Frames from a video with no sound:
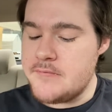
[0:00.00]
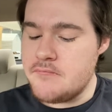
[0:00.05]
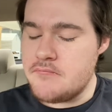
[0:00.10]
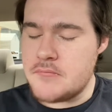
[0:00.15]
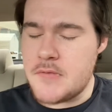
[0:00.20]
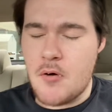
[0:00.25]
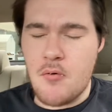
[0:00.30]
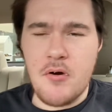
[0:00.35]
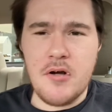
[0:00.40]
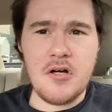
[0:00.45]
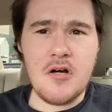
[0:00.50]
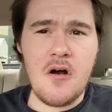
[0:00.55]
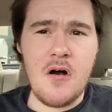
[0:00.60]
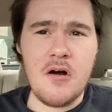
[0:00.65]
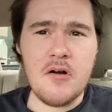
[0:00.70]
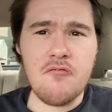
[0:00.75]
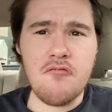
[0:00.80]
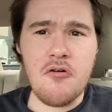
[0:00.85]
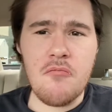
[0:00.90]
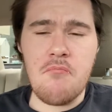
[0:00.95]
I wouldn't
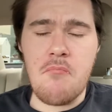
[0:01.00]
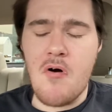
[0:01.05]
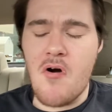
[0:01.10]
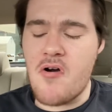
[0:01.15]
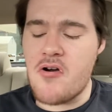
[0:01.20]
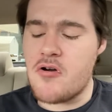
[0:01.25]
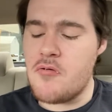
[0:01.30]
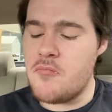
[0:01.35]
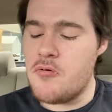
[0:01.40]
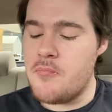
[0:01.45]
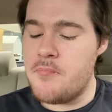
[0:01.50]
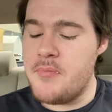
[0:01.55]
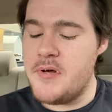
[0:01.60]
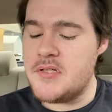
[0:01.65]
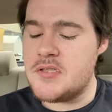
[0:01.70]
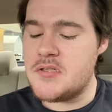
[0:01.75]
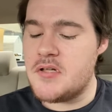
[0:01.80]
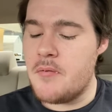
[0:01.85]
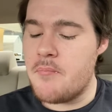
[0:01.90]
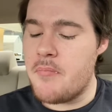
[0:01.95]
call it a remarkable
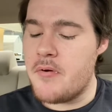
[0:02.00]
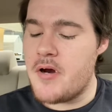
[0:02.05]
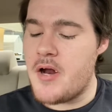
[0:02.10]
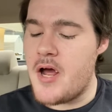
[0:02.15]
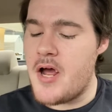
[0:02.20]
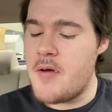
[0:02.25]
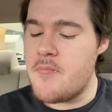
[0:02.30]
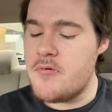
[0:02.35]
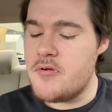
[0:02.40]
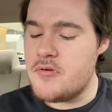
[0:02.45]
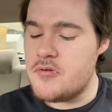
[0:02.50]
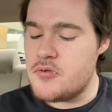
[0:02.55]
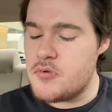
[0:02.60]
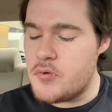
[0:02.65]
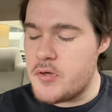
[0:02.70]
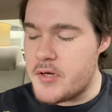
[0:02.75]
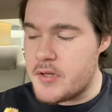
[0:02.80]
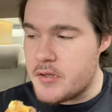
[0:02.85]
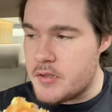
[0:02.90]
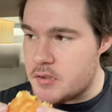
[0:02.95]
biscuit, but I am
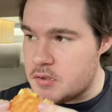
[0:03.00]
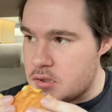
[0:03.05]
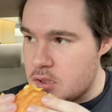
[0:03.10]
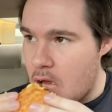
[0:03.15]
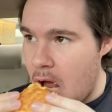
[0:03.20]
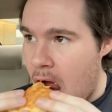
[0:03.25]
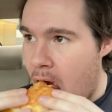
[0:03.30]
enjoying this.